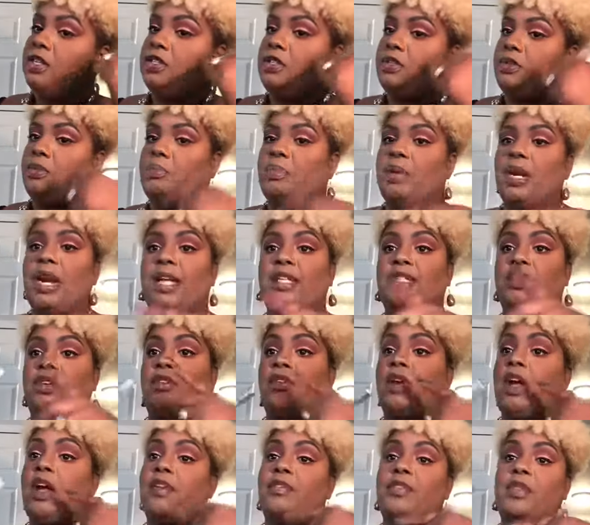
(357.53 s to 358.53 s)
but I
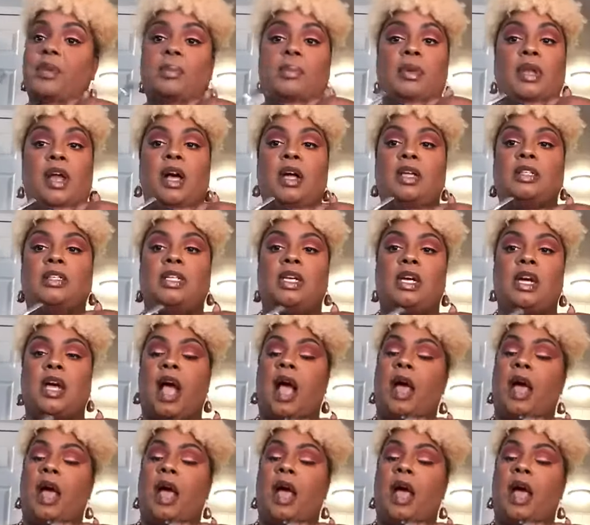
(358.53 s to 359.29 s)
don't have the blonde